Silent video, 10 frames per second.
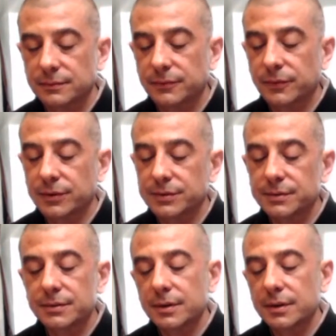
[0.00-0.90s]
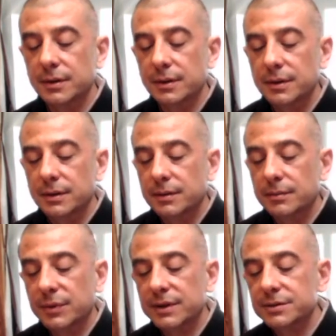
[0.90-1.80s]
First,
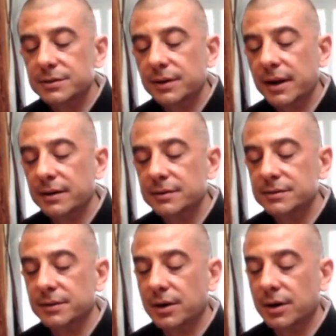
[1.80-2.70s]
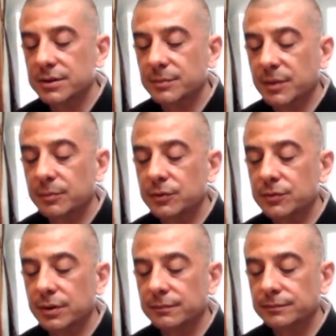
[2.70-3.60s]
place your hands in the cosmic
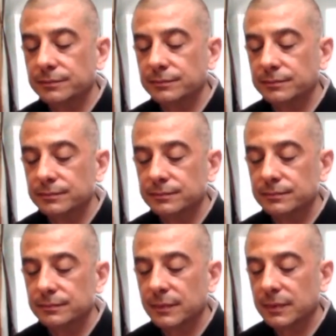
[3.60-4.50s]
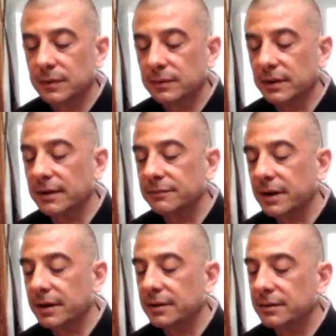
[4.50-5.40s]
mudra. Left
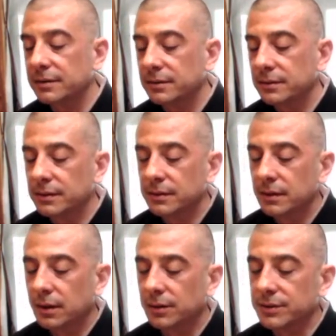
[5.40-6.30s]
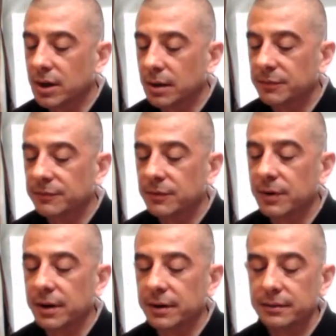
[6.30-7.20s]
hand on top of the
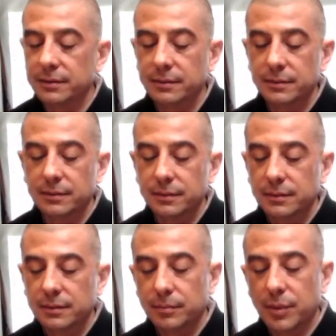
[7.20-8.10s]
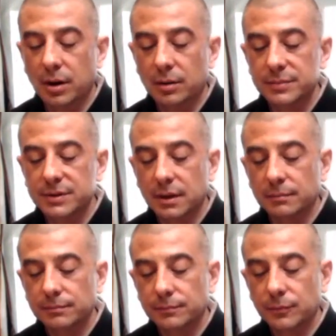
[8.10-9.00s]
right, palms
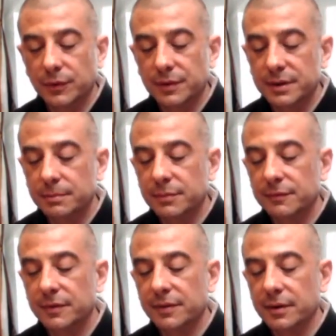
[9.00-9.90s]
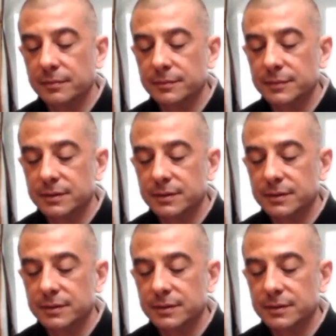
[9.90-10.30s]
up with the tip of the thumbs